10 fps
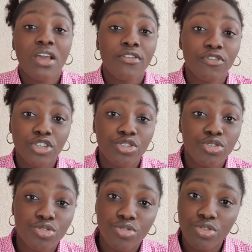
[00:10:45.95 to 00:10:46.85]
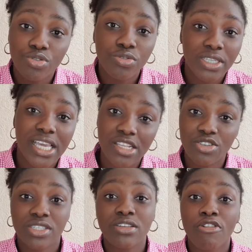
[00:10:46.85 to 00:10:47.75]
for you to, you know, get
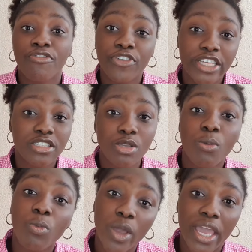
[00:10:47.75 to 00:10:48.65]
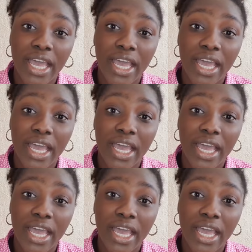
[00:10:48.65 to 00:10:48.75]
yourself fixed somewhere,